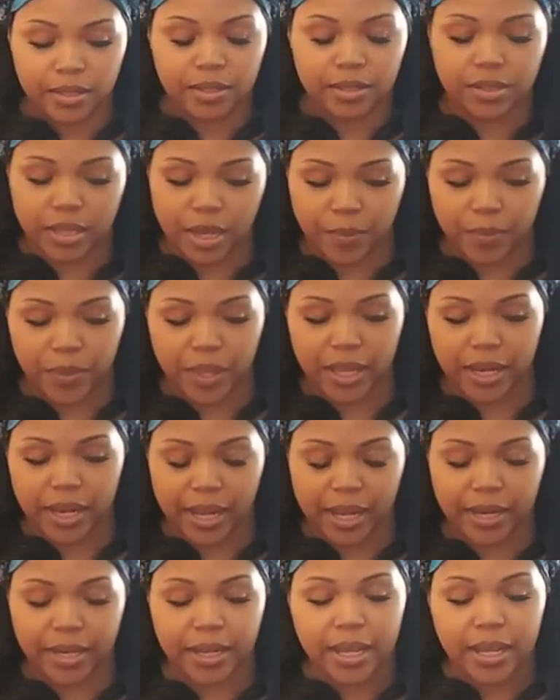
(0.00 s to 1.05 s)
something
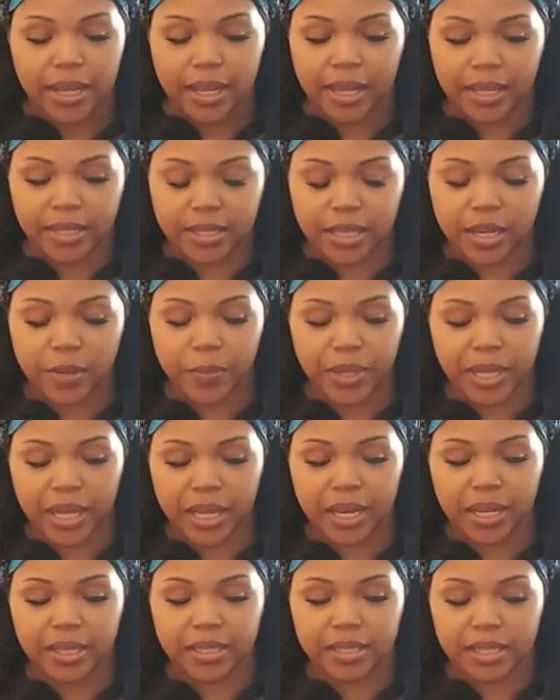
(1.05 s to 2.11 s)
that is in the
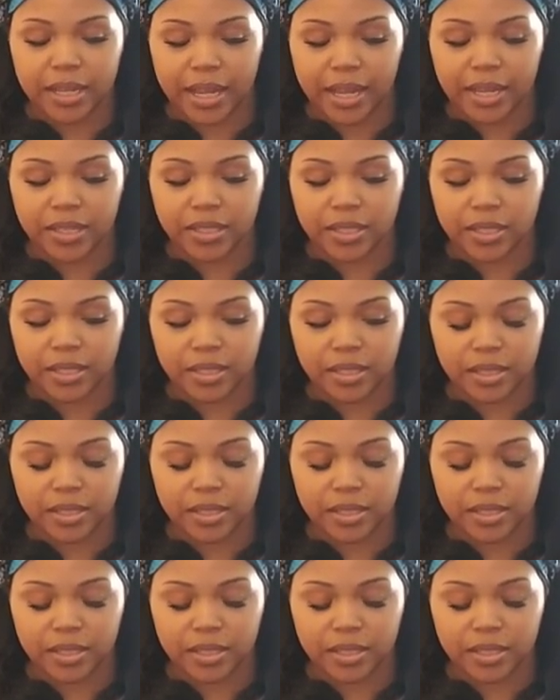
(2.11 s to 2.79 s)
beginning stages.